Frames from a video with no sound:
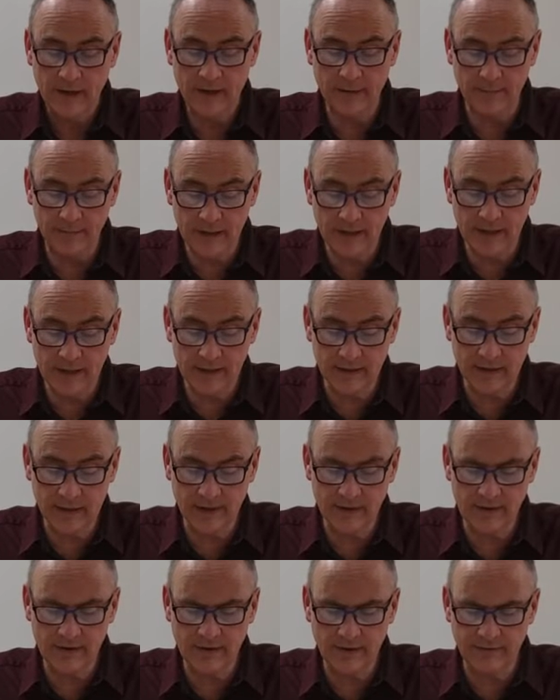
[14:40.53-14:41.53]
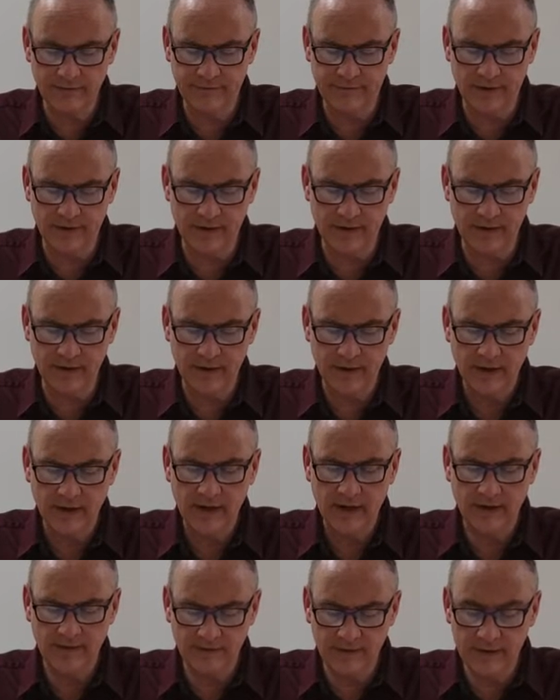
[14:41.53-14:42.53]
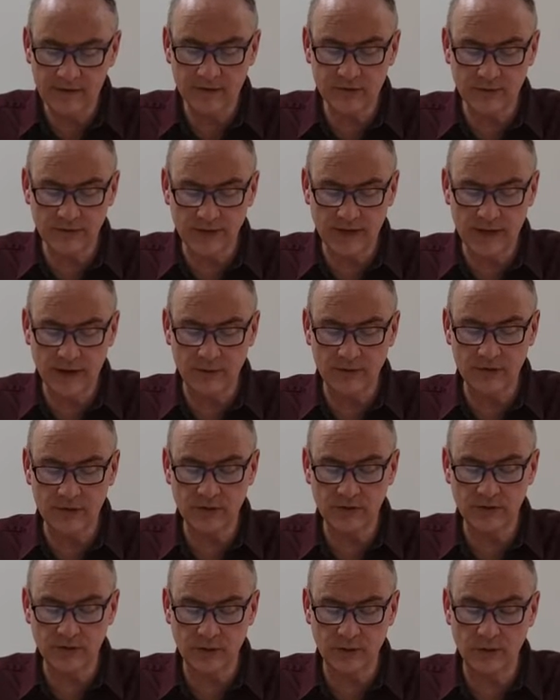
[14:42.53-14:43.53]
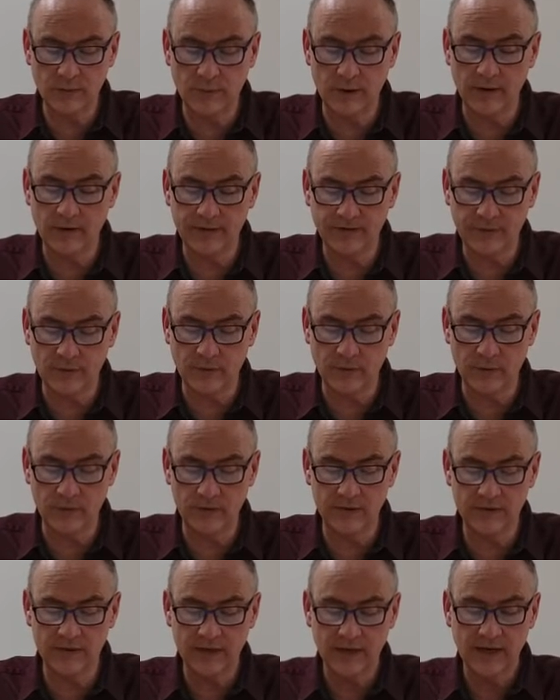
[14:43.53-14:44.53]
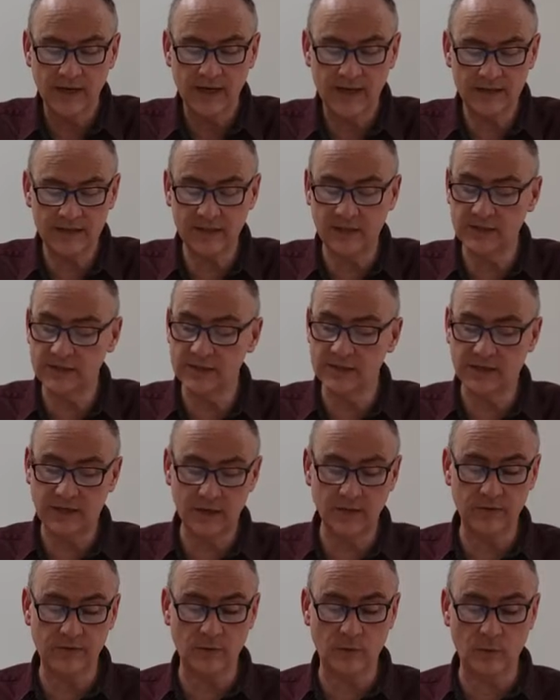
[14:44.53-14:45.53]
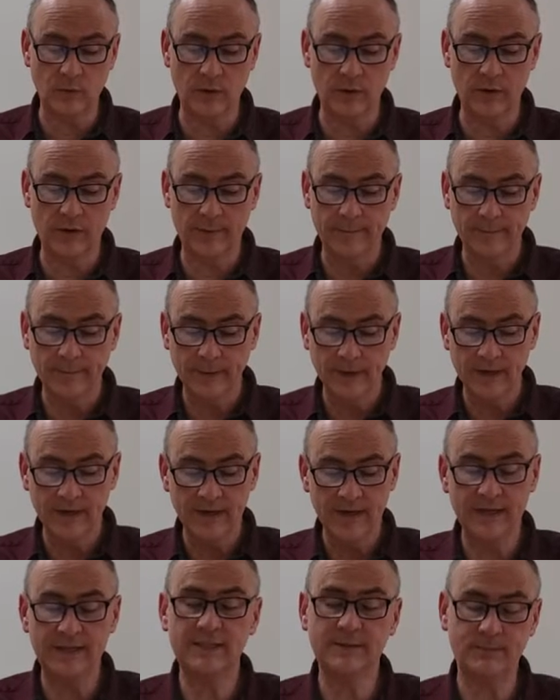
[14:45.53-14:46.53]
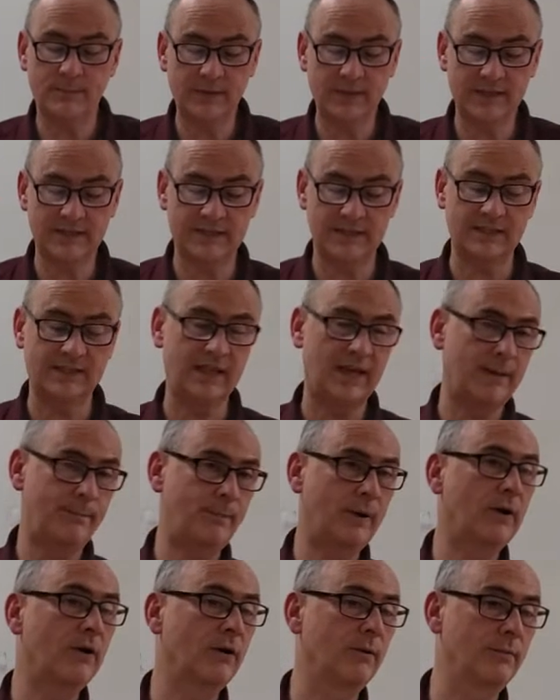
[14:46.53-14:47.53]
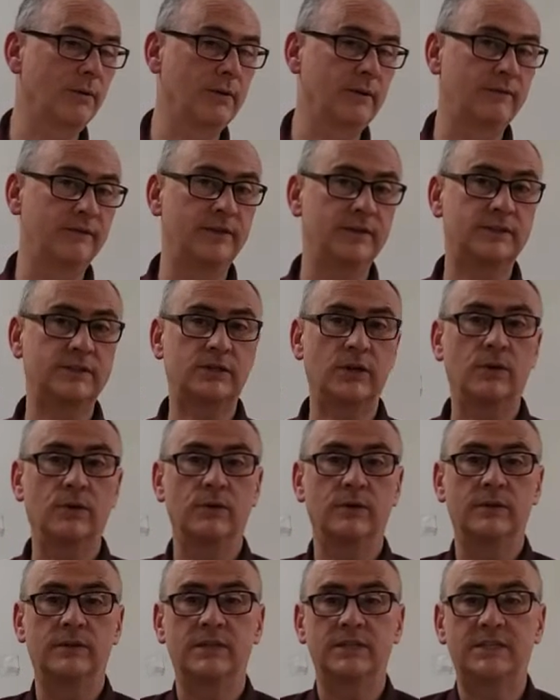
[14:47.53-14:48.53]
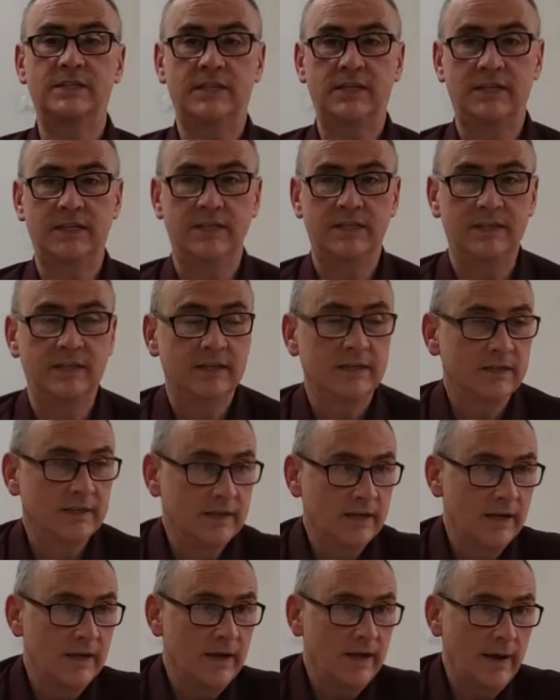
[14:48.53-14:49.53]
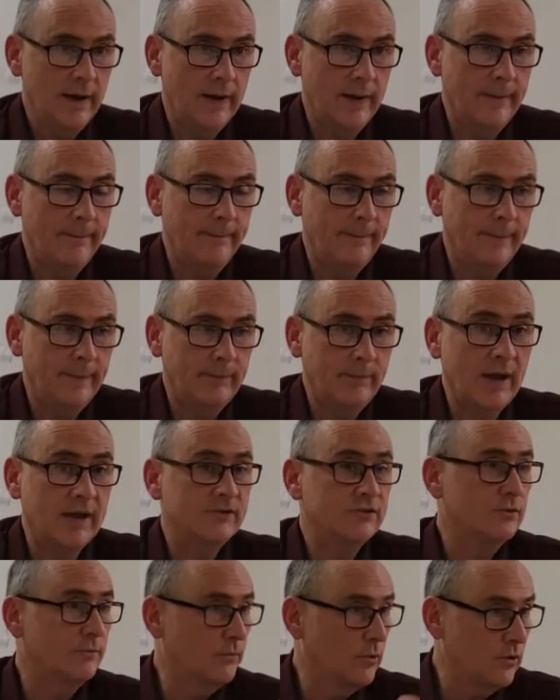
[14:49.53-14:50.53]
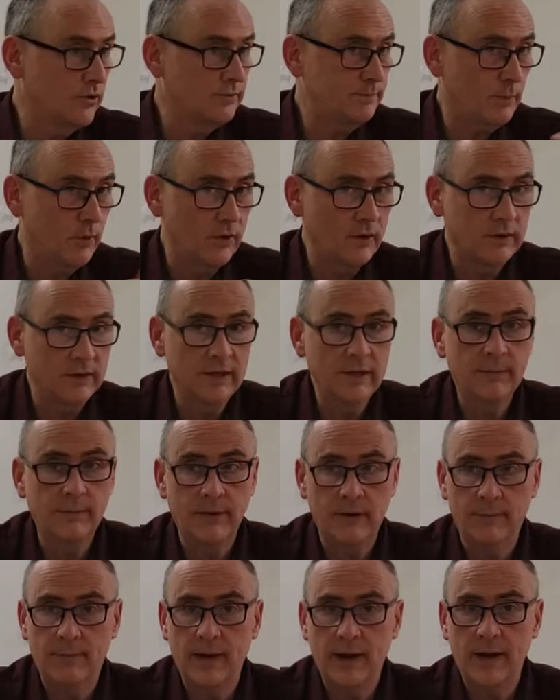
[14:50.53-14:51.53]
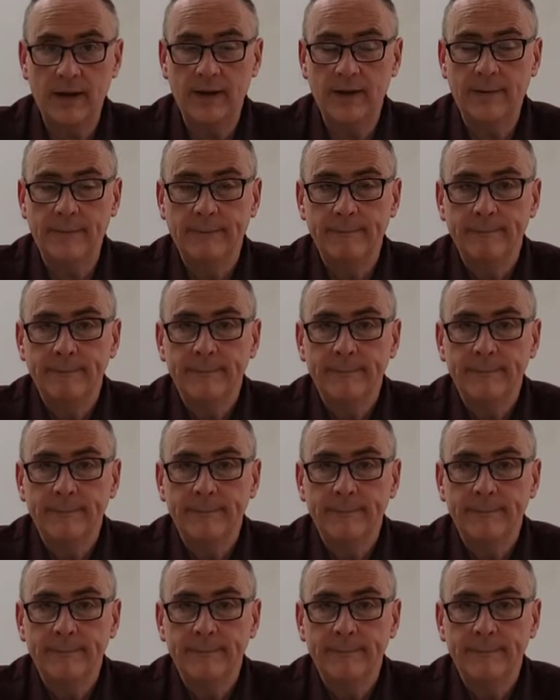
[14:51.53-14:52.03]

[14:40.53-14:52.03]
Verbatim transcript: immediately they are offended. And these are they which are sown among thorns, as such as hear the word. It's, this is that parable of the sower and the seed. Um, Pastor Moore spoke a little bit about it